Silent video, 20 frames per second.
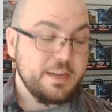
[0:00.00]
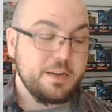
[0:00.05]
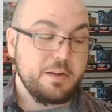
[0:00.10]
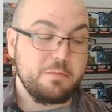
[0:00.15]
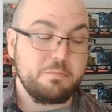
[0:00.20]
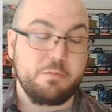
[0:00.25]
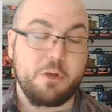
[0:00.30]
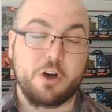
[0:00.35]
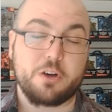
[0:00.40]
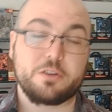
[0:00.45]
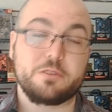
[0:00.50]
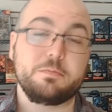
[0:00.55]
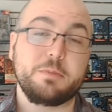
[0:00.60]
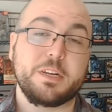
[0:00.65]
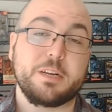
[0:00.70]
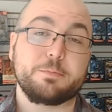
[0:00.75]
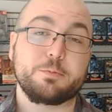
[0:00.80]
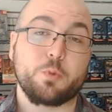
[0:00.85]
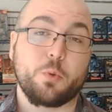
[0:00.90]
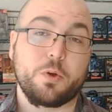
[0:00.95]
Modern
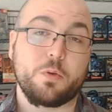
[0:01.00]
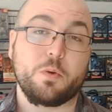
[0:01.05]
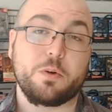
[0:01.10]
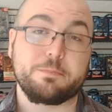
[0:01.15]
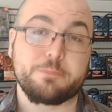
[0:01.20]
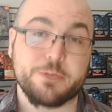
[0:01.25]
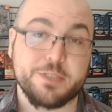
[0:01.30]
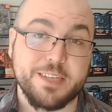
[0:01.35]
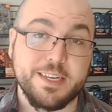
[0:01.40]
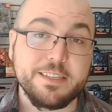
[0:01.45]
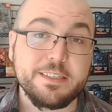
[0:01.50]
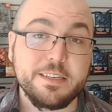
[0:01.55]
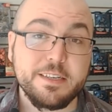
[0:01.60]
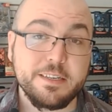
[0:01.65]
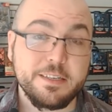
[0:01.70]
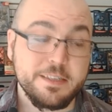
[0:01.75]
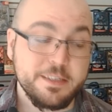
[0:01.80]
made up 21%.